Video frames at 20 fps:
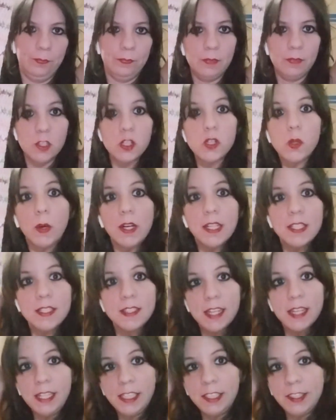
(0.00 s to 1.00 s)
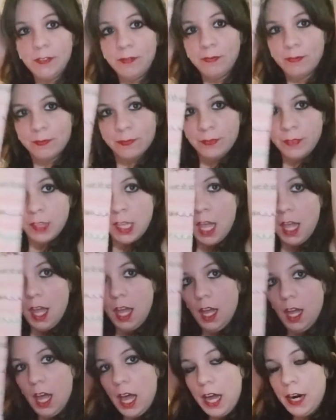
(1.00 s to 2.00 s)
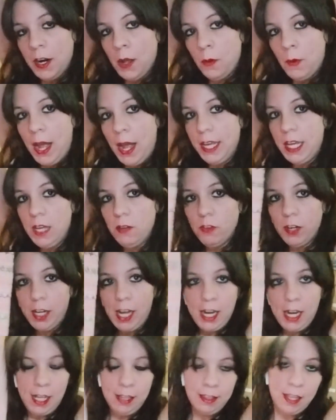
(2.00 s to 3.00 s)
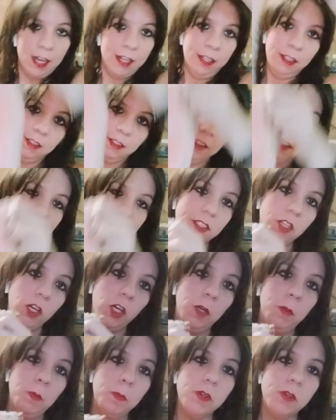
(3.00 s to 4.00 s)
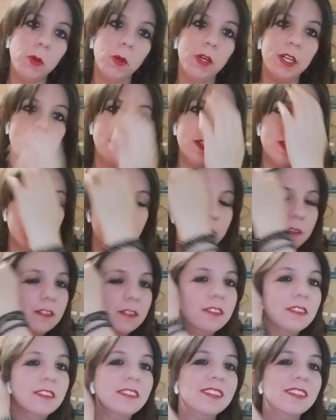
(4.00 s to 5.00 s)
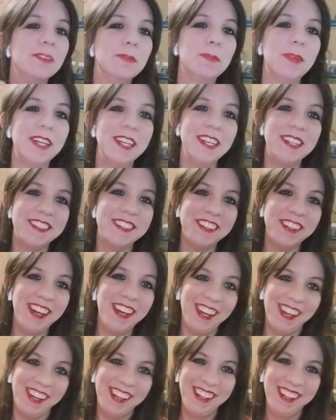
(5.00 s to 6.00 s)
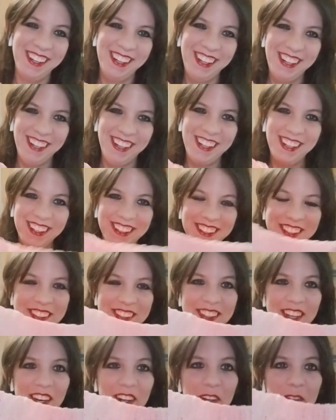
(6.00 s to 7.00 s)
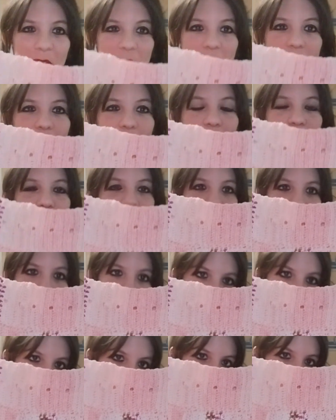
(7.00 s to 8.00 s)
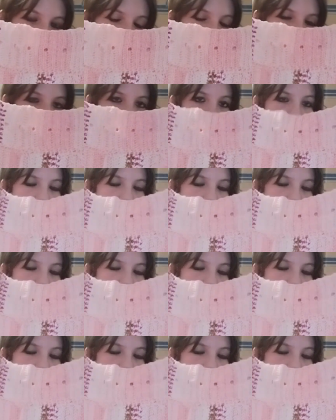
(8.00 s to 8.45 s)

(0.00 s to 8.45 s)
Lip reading: shorts in. I don't know why I keep forgetting that term, shorts, but it's okay. So here's the